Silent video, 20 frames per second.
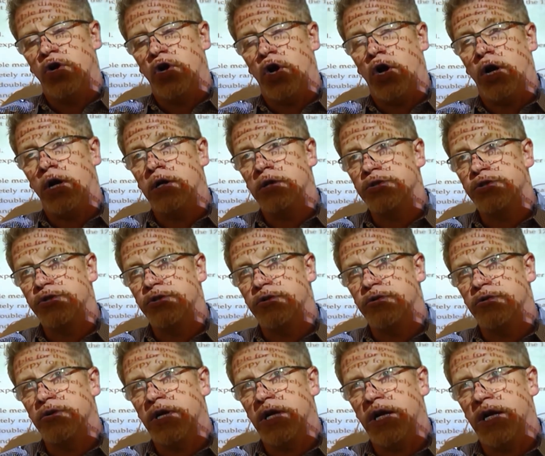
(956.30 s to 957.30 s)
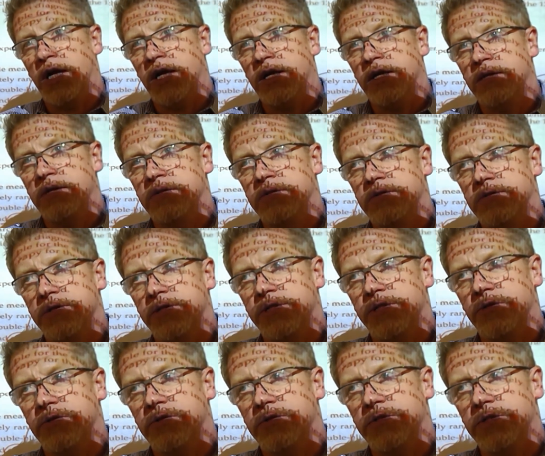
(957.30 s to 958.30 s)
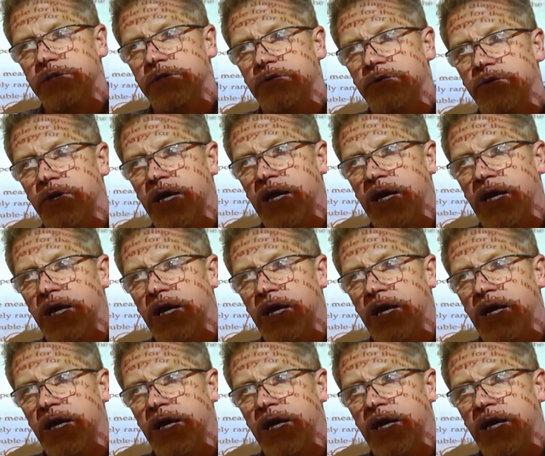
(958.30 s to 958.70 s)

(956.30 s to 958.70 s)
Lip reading: all junior high students who